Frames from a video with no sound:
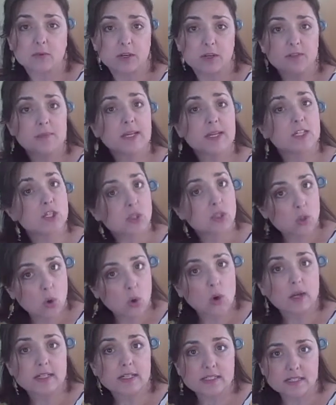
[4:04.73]
What if my
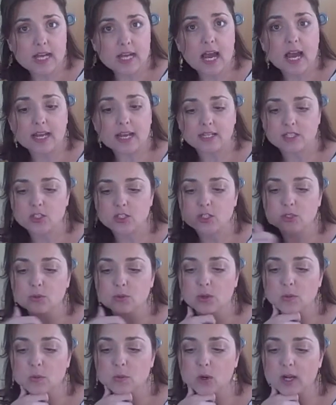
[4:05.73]
score is tied in 2
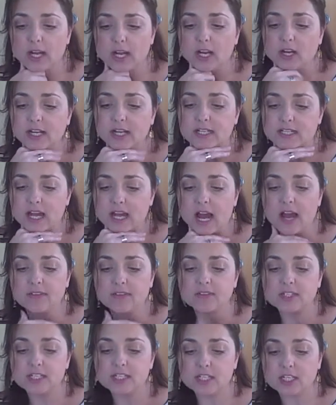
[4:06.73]
or more areas on
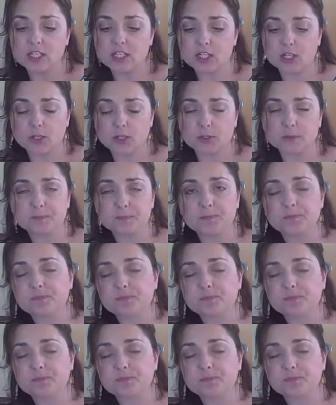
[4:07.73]
the TQ?